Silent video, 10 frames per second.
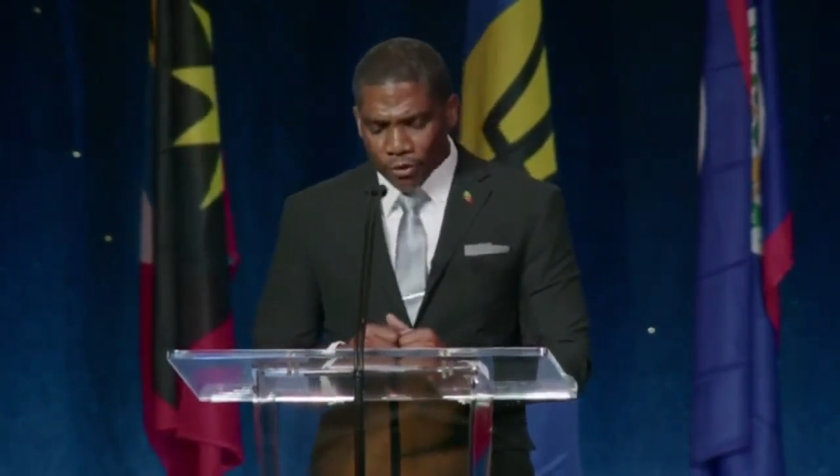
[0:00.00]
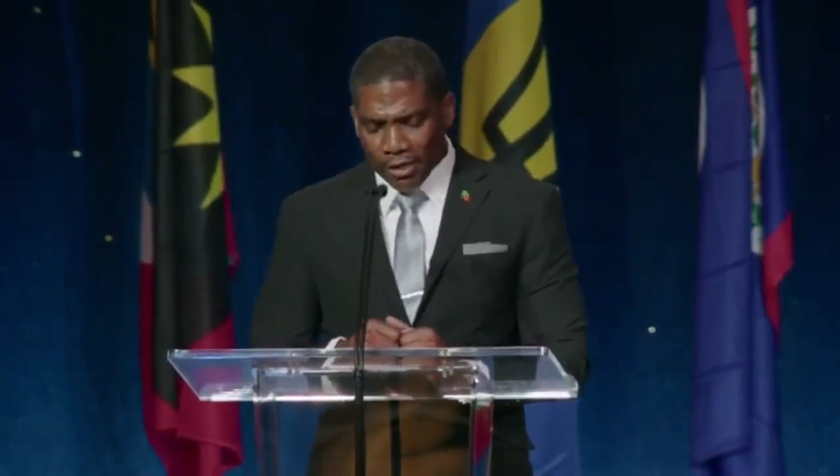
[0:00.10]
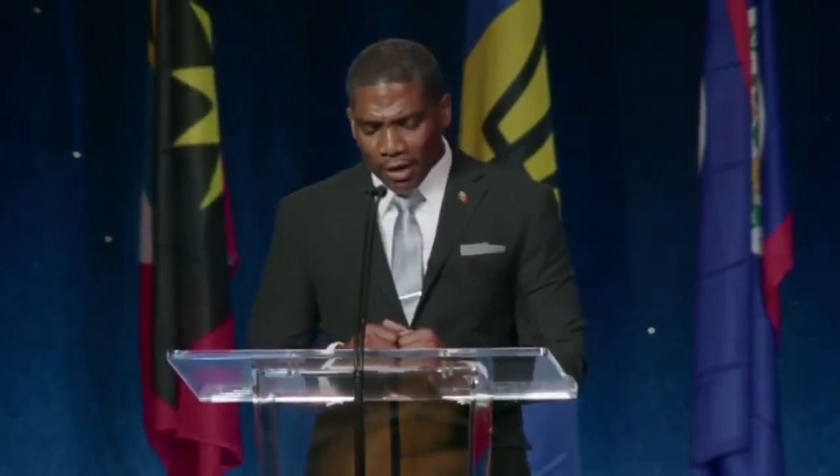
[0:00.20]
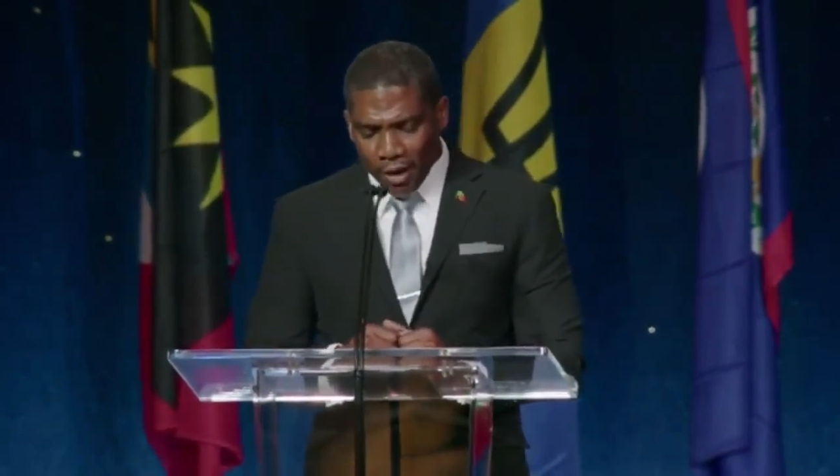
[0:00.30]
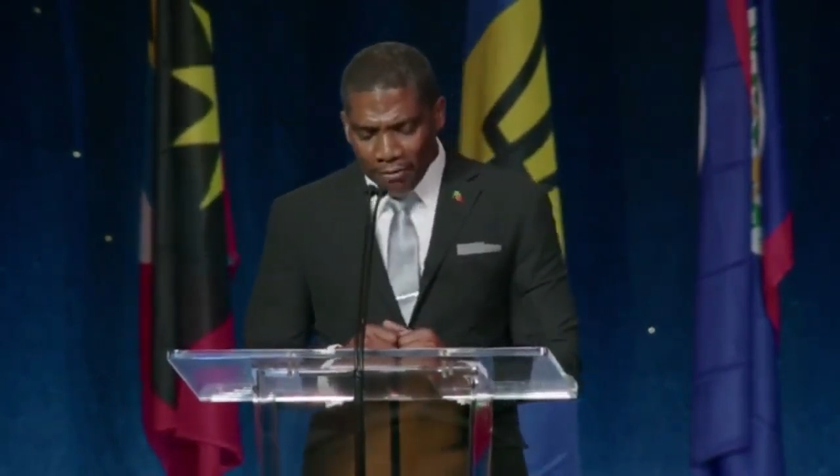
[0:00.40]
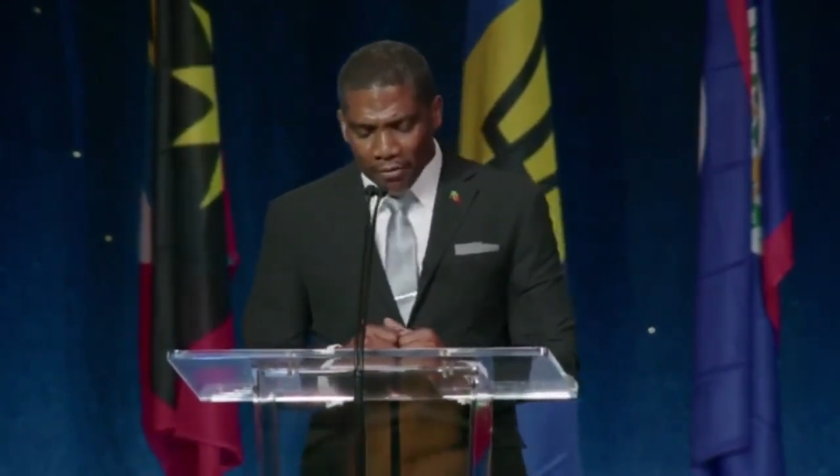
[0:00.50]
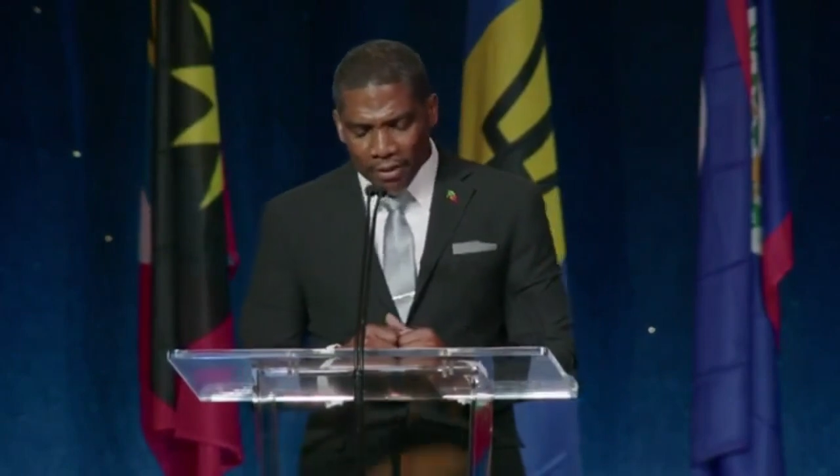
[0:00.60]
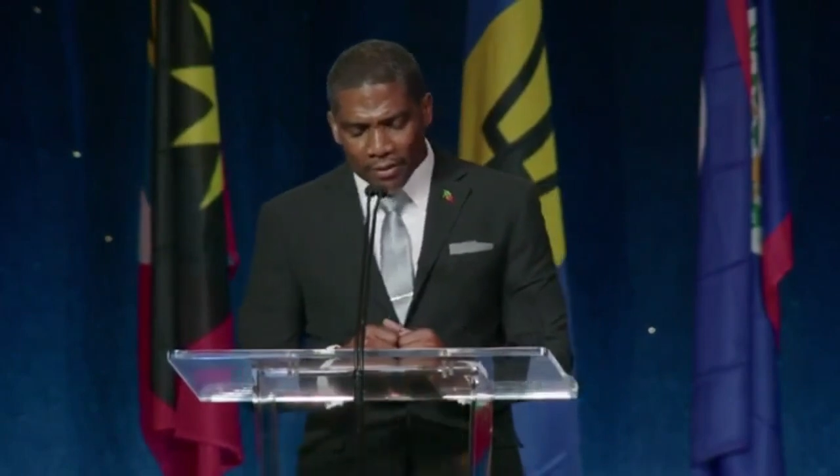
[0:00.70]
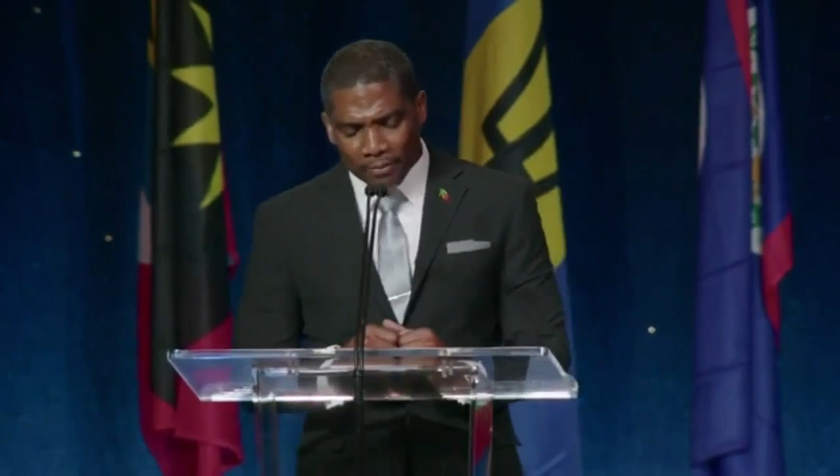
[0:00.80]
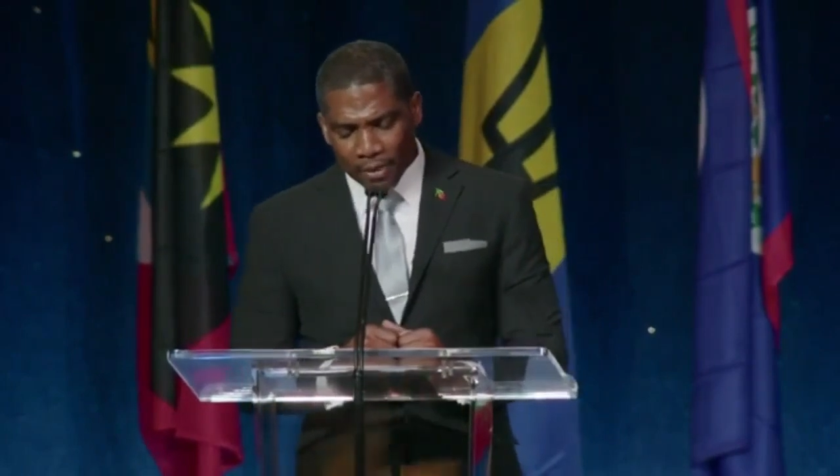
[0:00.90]
only
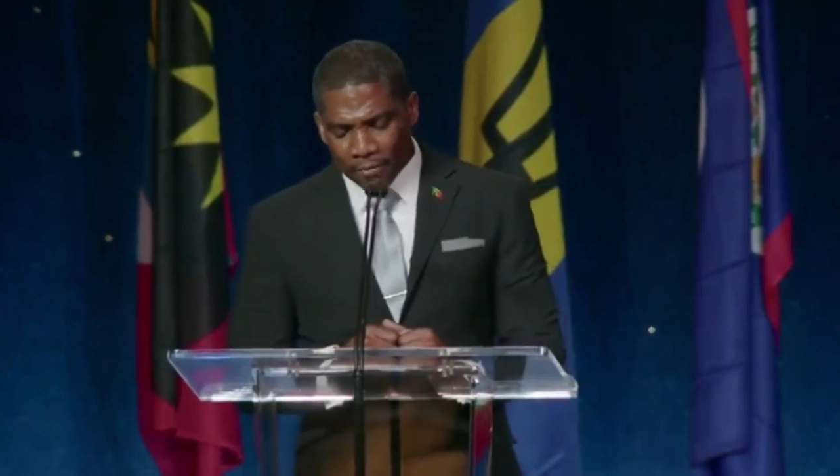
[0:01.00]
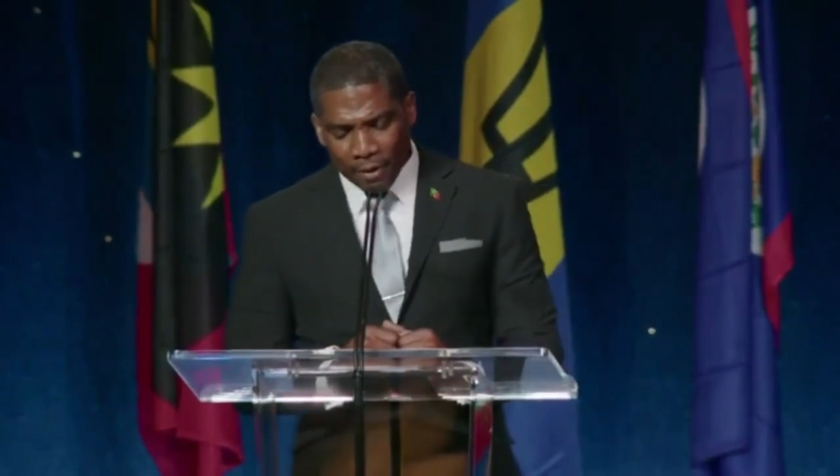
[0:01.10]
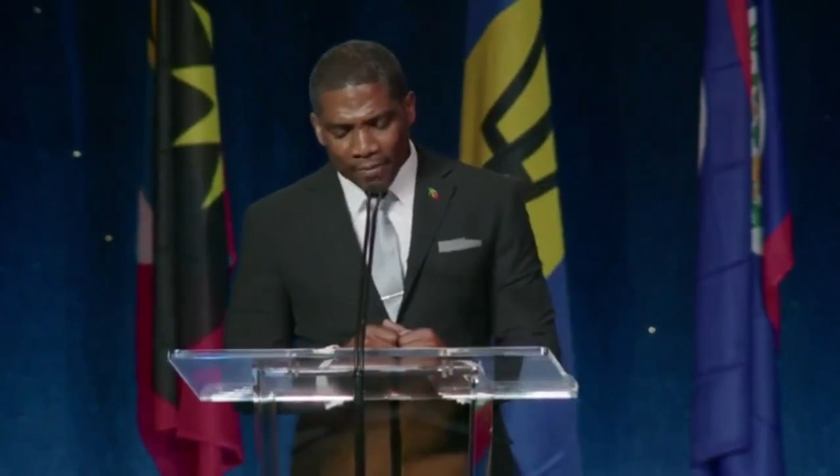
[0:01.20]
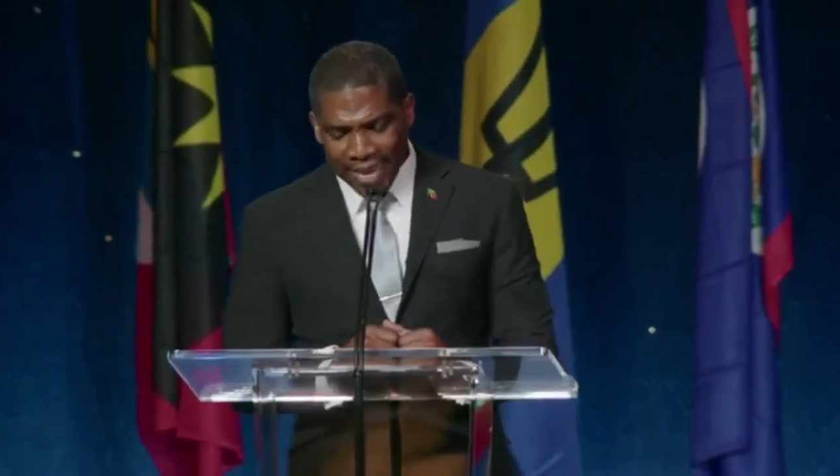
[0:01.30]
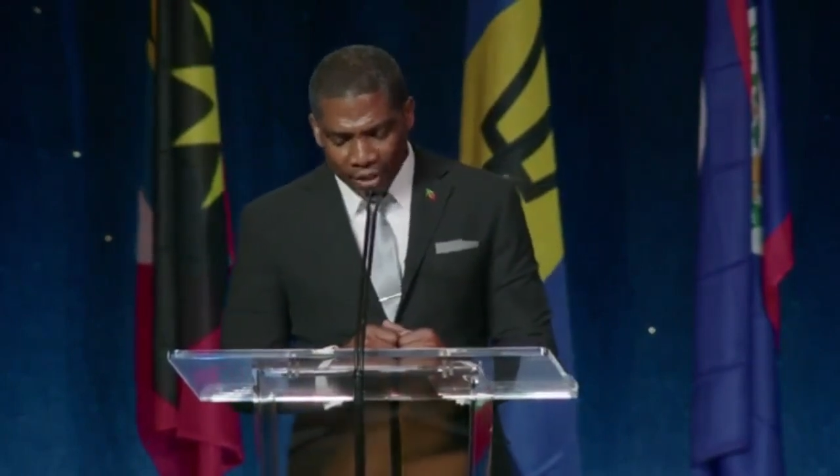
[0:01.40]
to recover